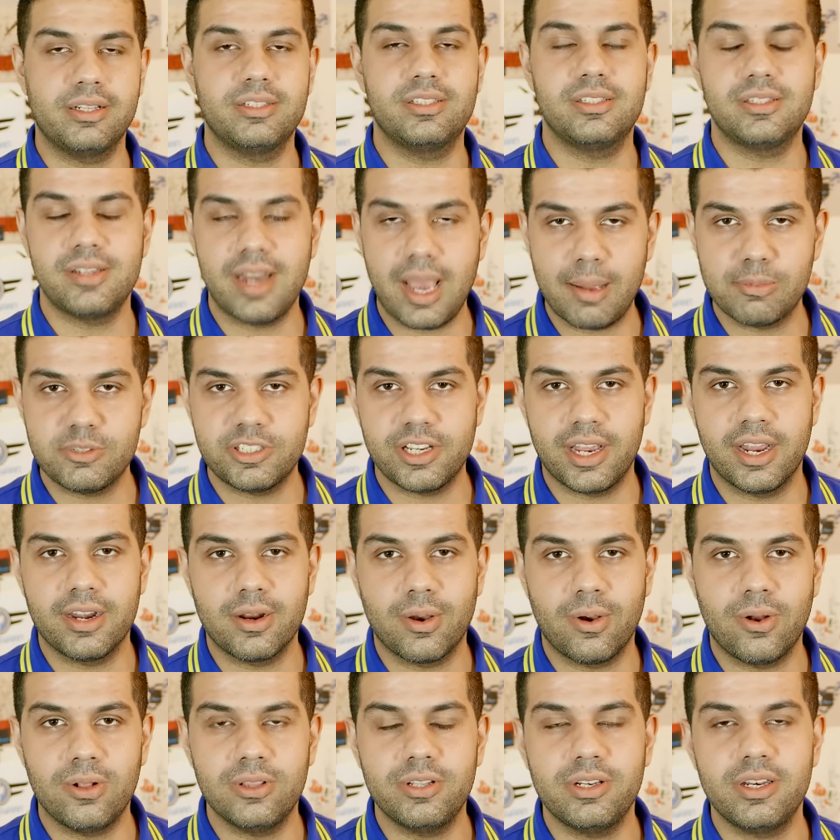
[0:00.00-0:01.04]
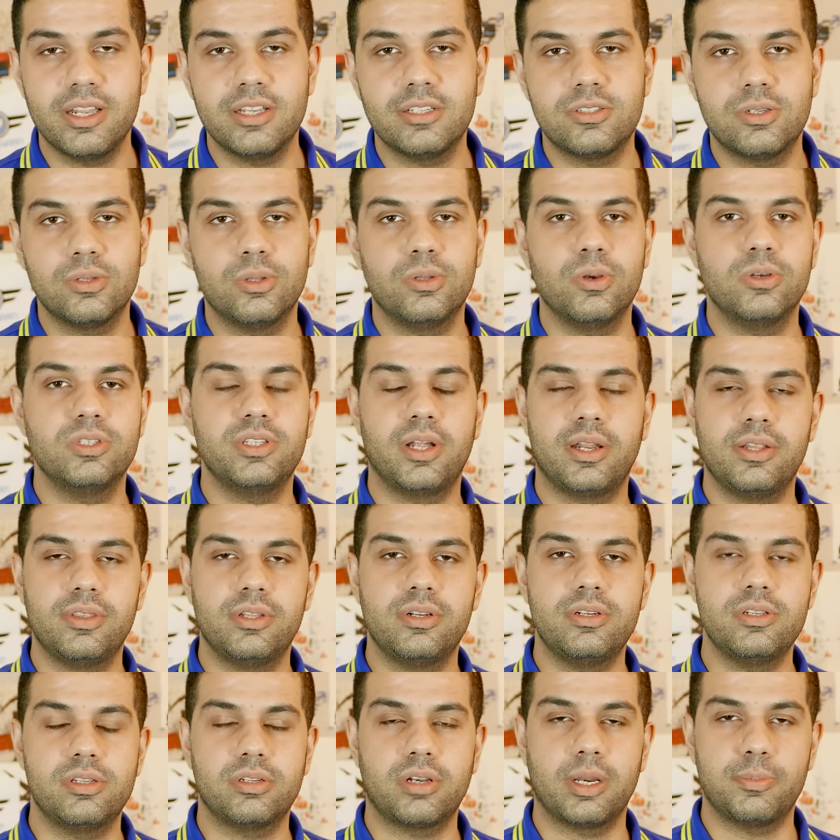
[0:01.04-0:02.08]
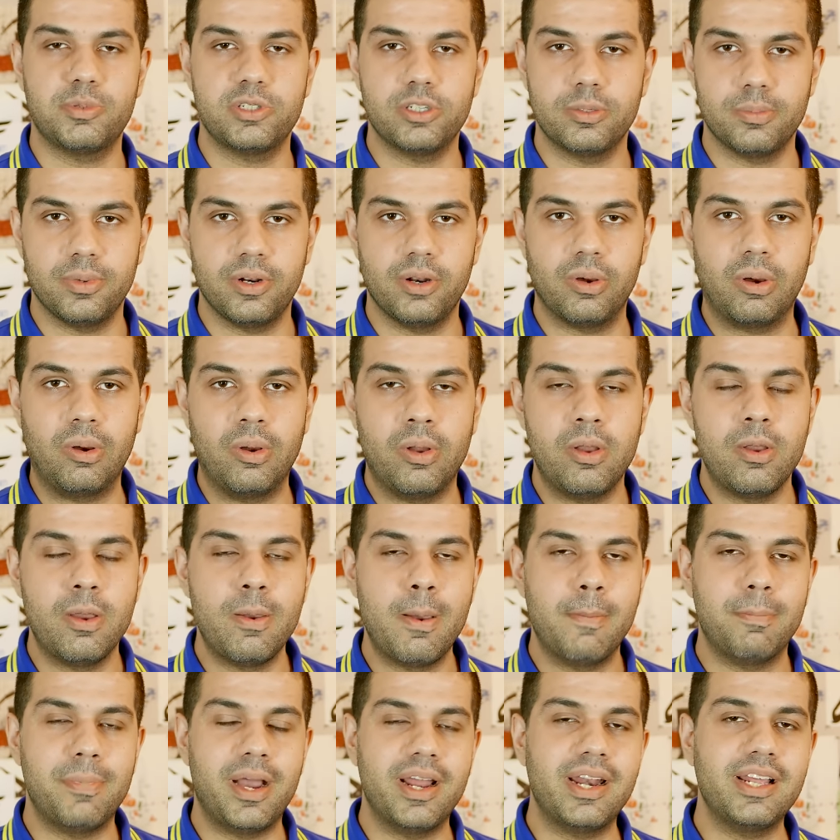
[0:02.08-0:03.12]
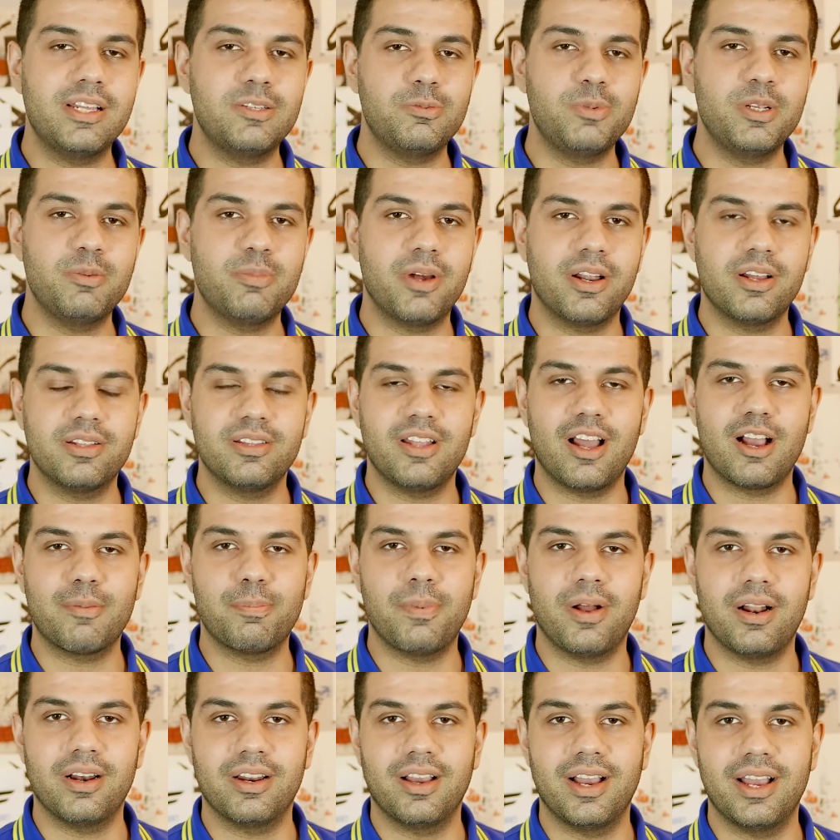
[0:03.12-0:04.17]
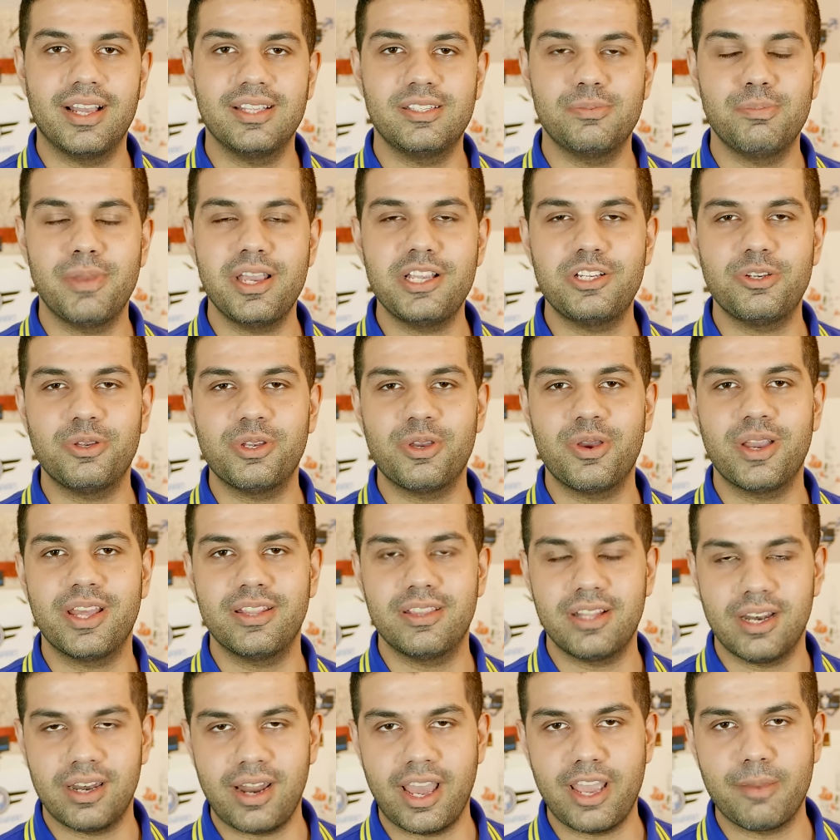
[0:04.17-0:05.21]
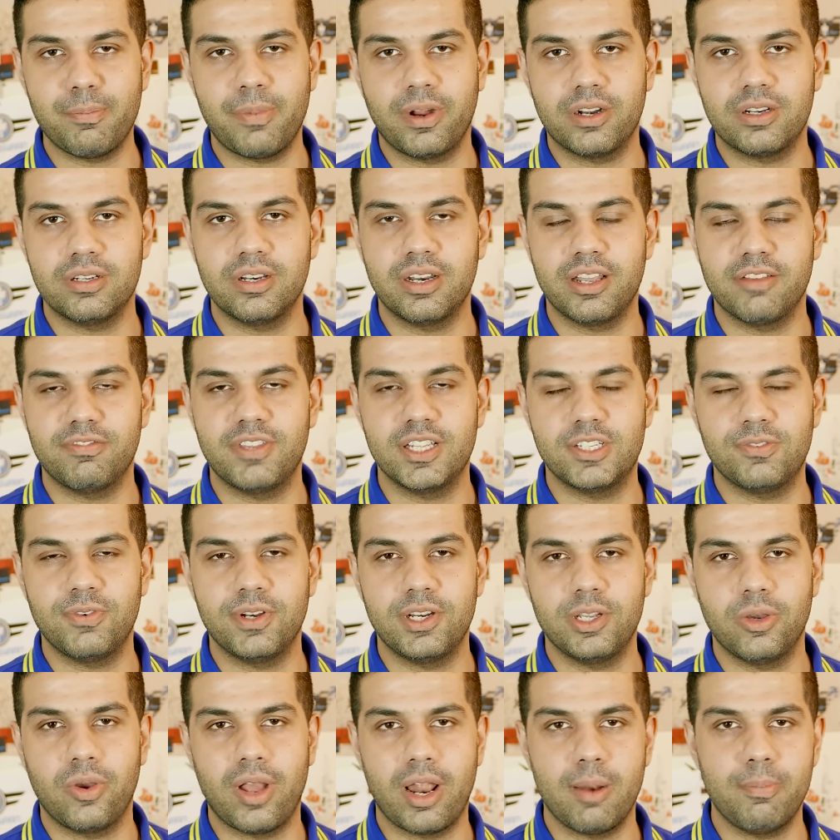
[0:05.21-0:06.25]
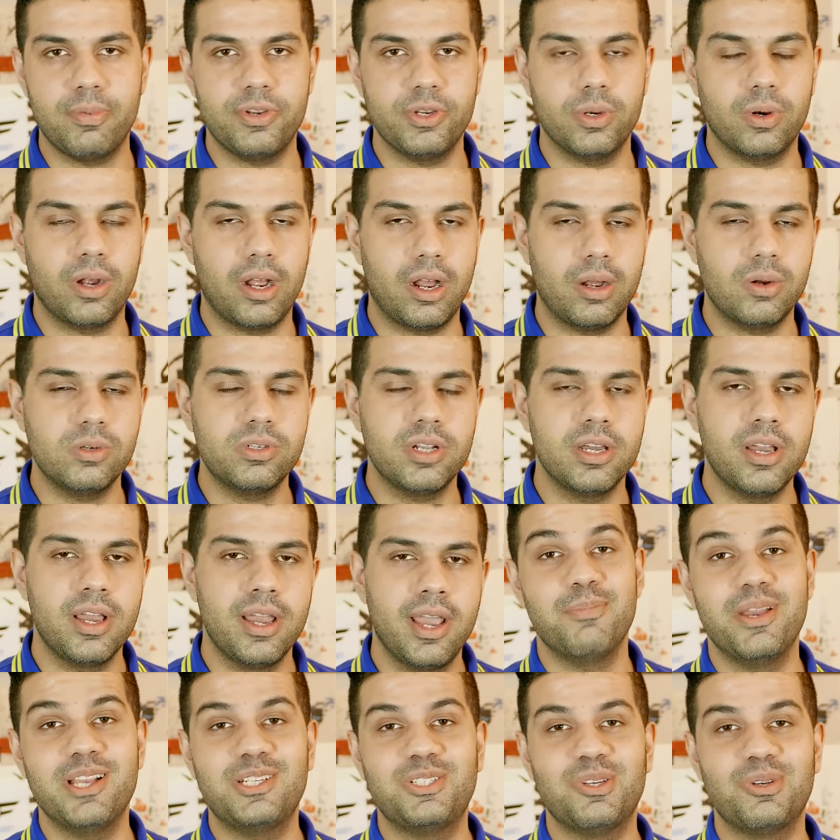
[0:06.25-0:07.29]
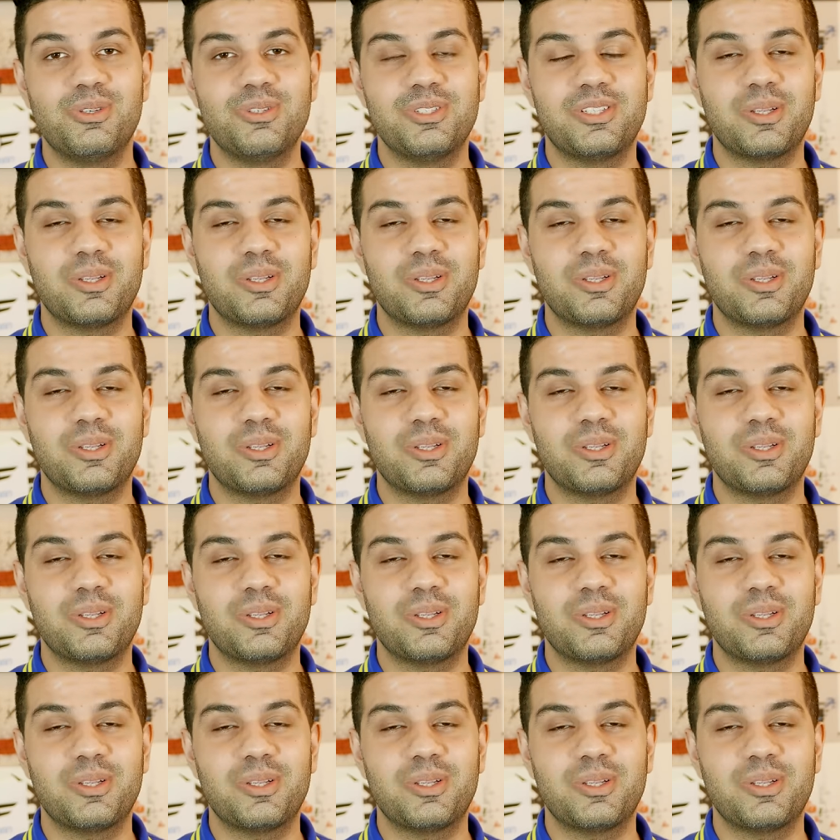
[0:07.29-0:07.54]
and Snapchat. All the links to those are in the description below. My name has been Bharat Nagpal, guys. Make sure you hit the like button if this video helped you out. Make sure to